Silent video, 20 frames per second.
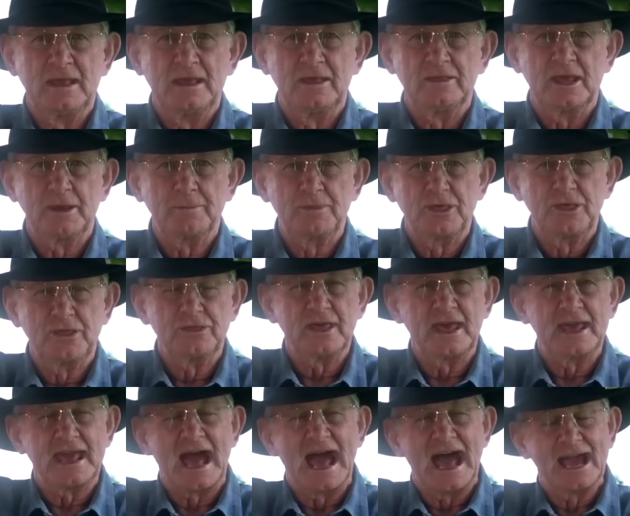They,
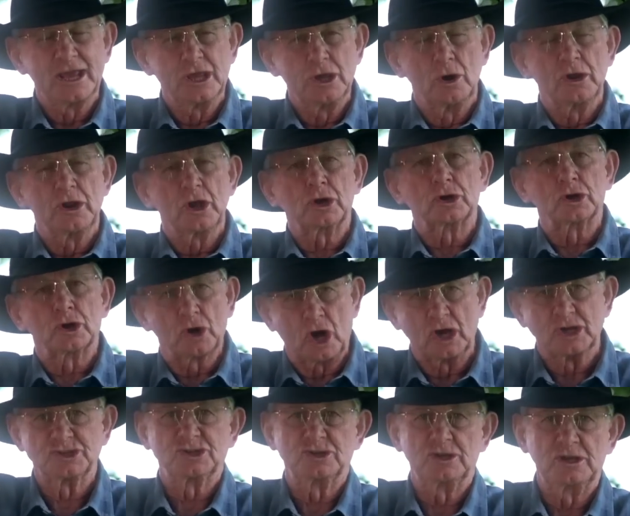they hung you on a
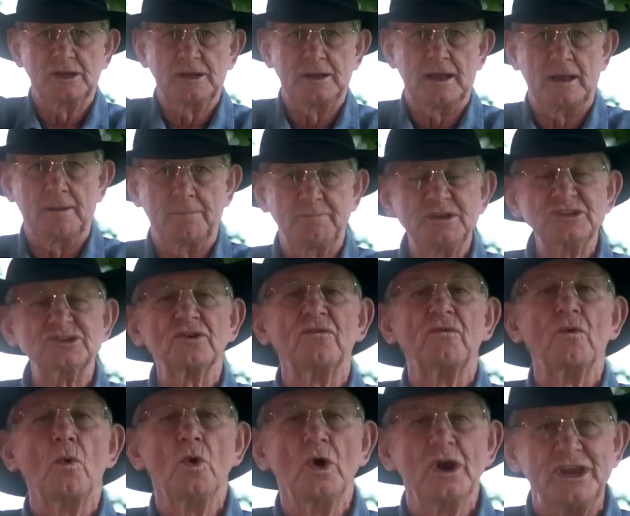cross, a piece of
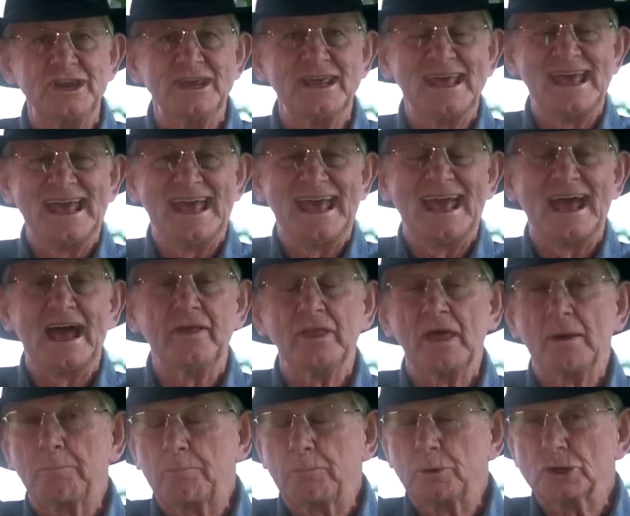wood, and they
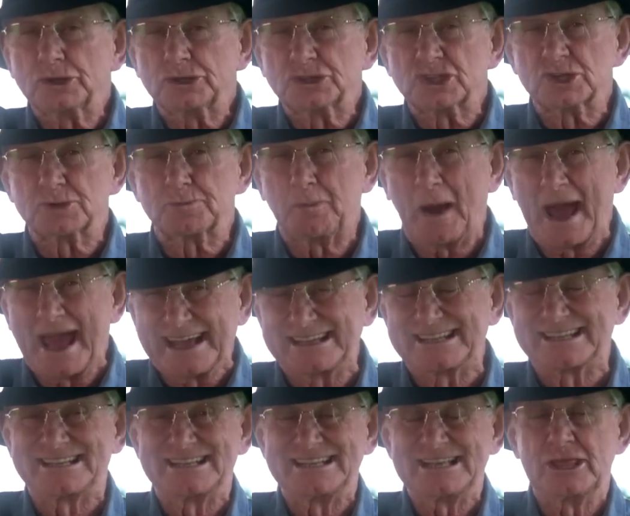put
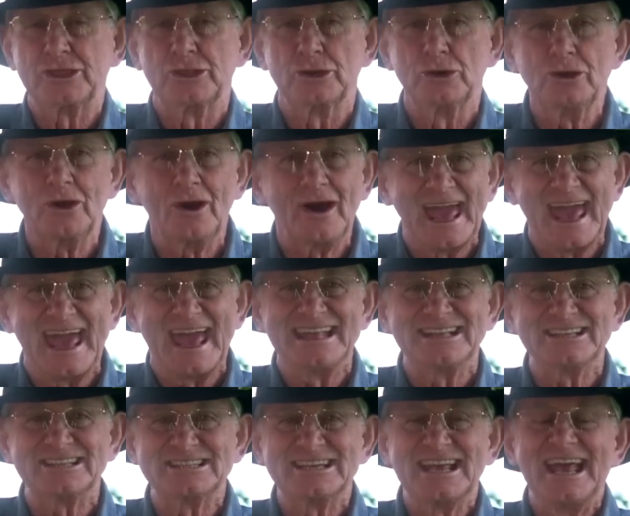spikes through your
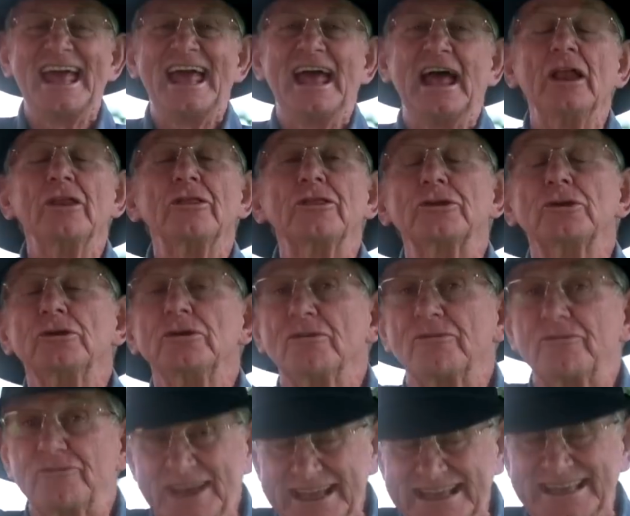hands and through your
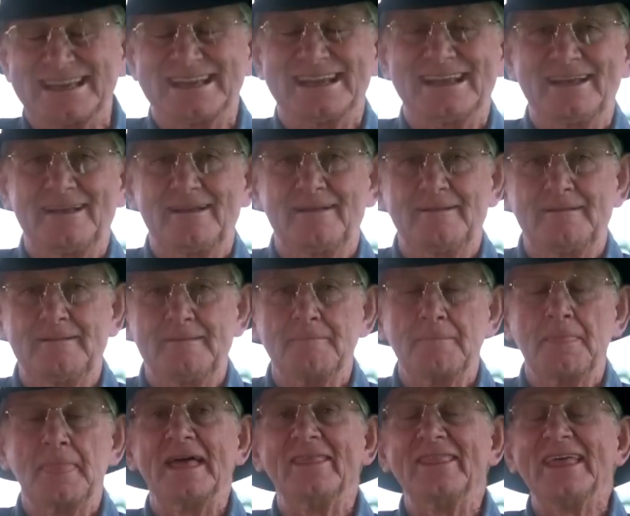feet,
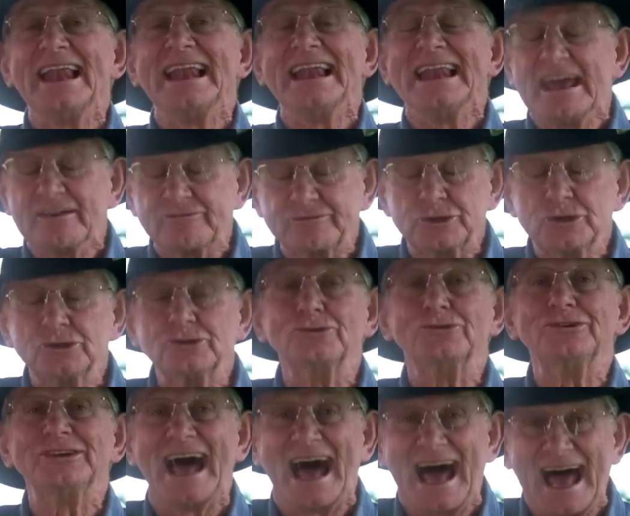and they left you to
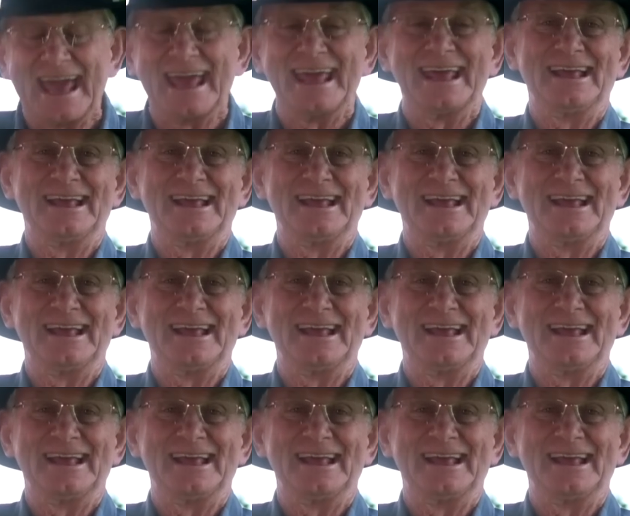die.